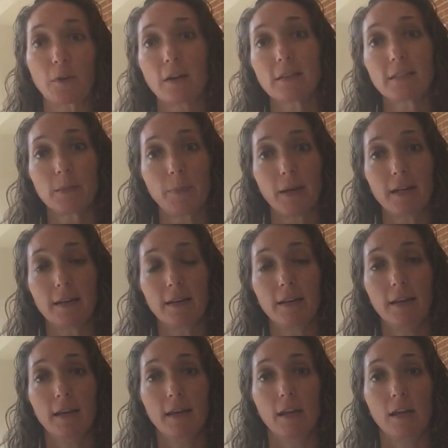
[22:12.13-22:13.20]
constipated,
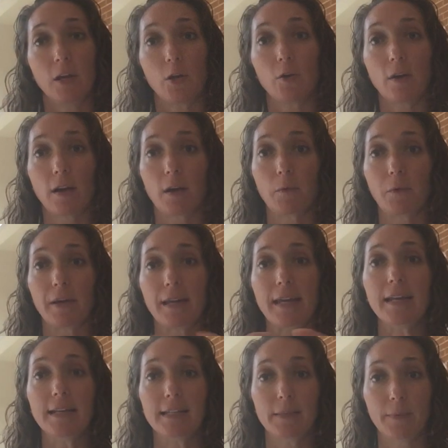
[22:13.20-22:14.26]
you're not going to want to
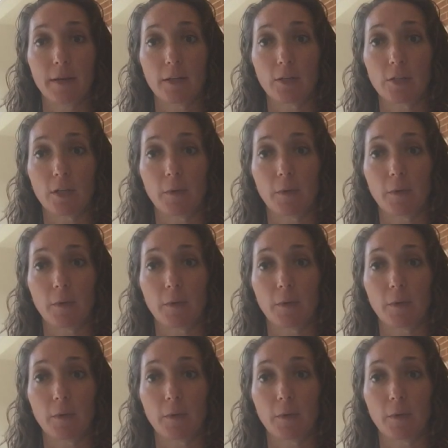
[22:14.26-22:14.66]
eat as much.